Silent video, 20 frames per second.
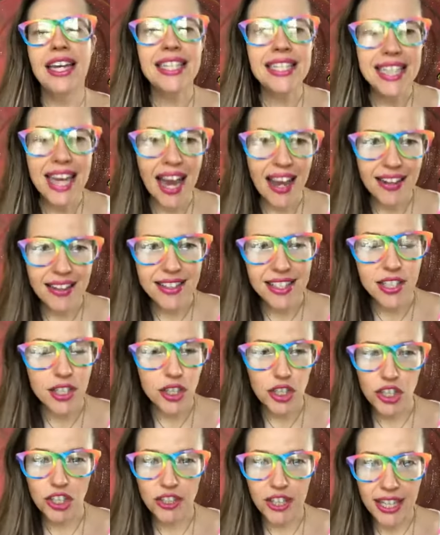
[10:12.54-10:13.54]
intense
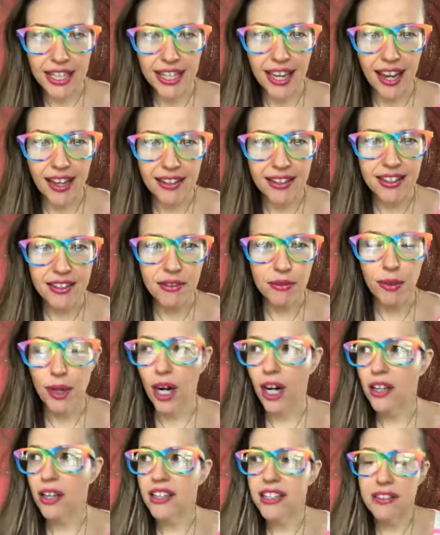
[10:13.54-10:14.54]
the journey gets,
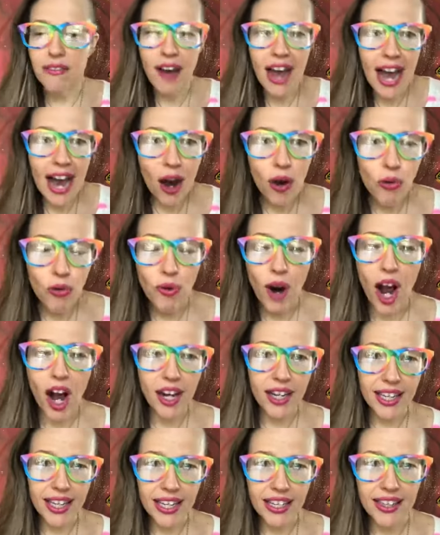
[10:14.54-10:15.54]
regardless of how
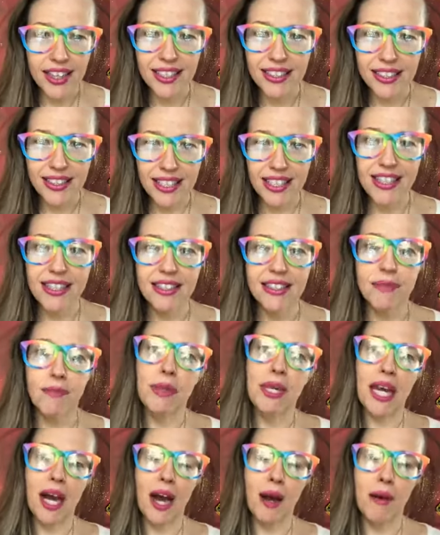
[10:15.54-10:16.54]
rocky the seas
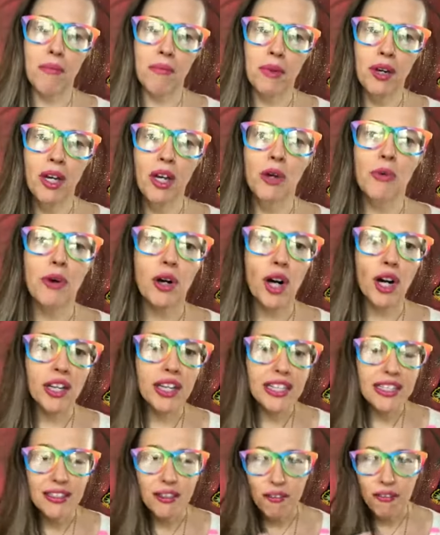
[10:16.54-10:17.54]
become,
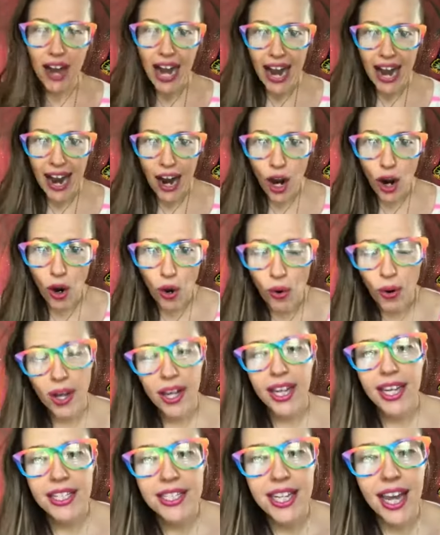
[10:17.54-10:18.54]
regardless of how
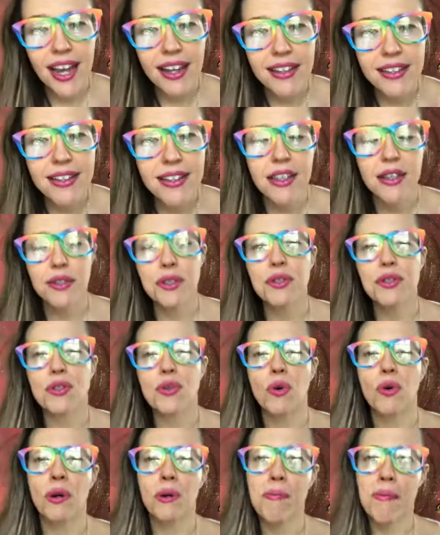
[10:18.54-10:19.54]
intense the
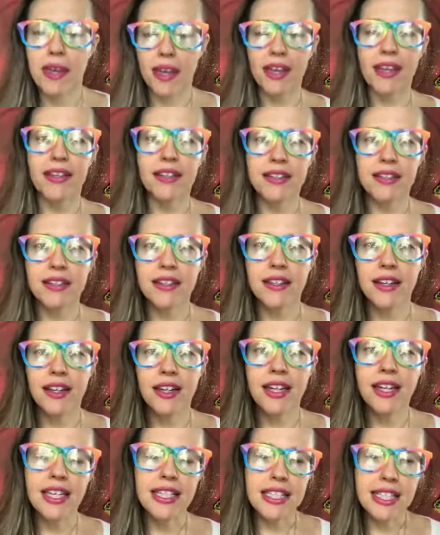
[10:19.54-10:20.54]
storm is.
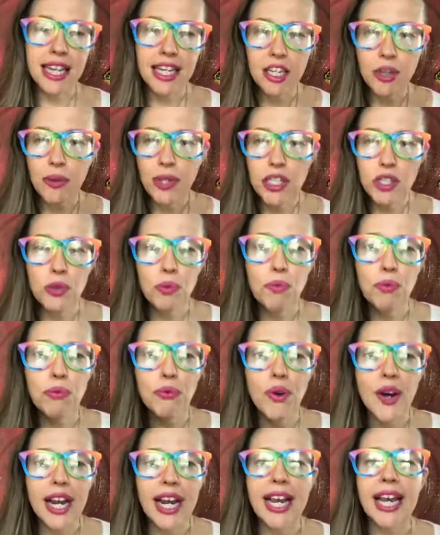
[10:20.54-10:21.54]
Continuing to
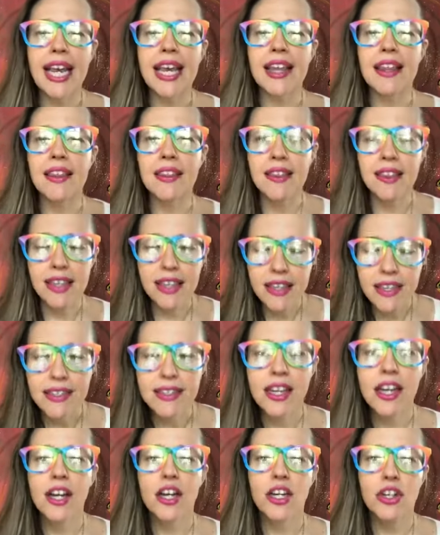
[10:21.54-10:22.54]
bring in
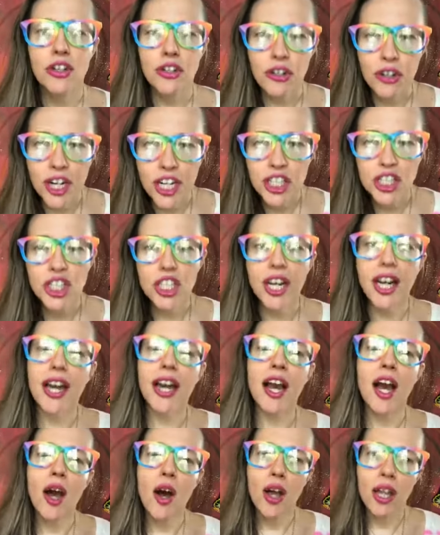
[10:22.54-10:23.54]
these
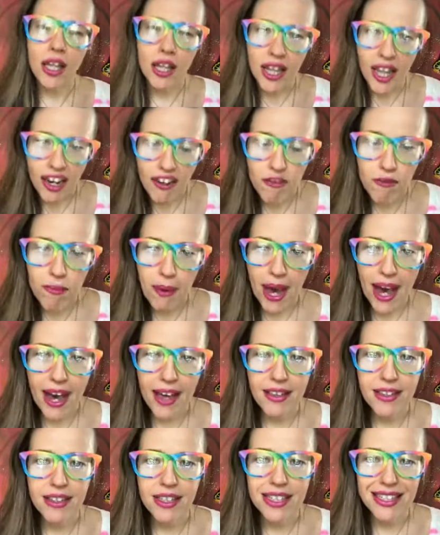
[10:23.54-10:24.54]
nourishing life
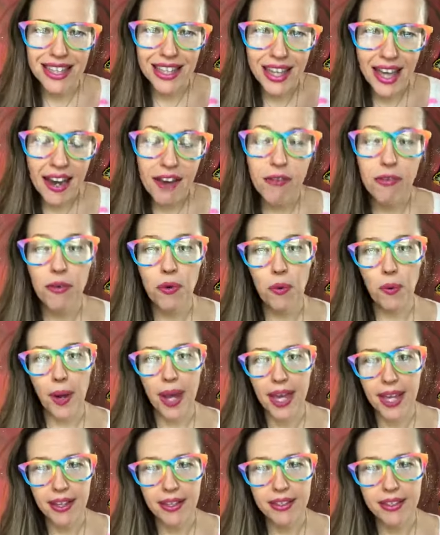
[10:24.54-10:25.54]
paths, these life
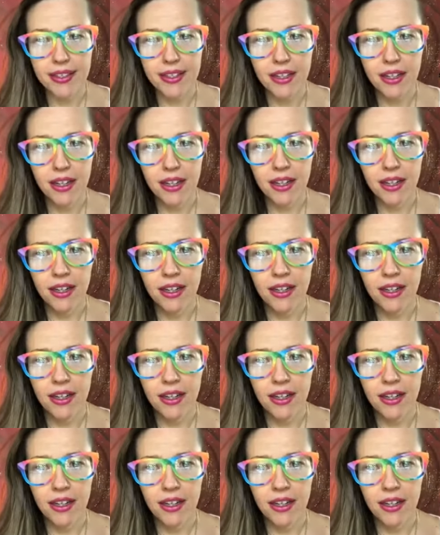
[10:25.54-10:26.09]
ways,